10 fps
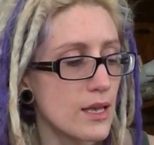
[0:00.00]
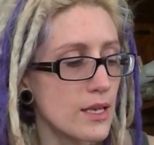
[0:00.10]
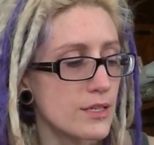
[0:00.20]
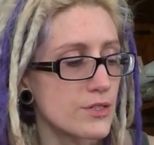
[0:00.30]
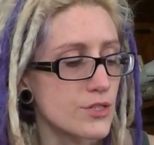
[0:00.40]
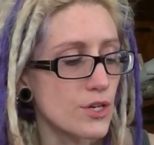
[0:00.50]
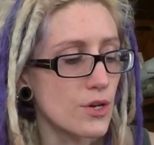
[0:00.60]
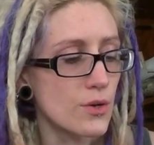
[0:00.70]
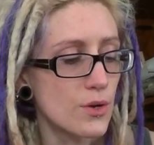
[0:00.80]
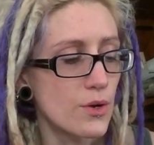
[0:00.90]
And
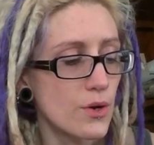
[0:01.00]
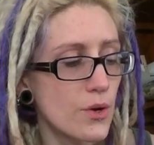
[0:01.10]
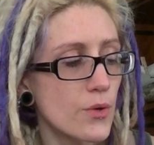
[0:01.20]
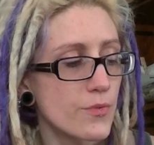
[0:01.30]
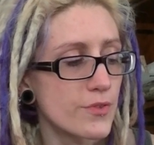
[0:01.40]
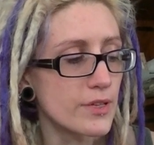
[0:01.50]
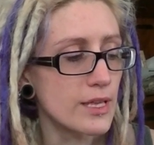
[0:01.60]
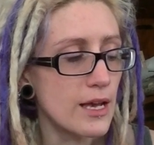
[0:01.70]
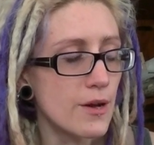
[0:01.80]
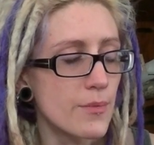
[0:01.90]
so
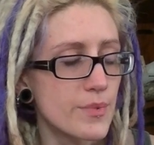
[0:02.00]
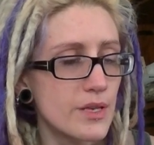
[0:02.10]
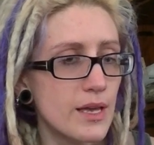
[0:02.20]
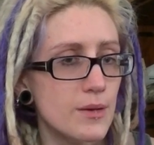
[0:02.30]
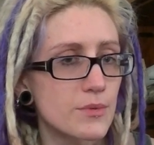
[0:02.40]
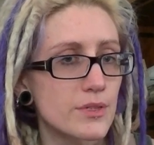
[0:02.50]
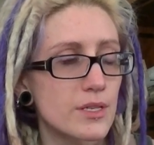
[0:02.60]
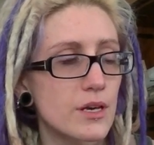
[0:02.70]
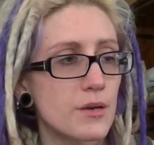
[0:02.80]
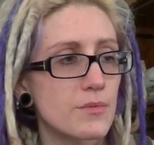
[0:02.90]
hopefully I'll be able to
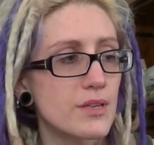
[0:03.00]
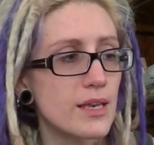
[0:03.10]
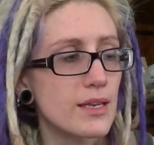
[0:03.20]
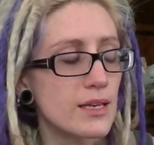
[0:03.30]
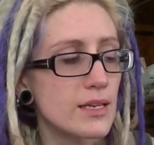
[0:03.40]
update,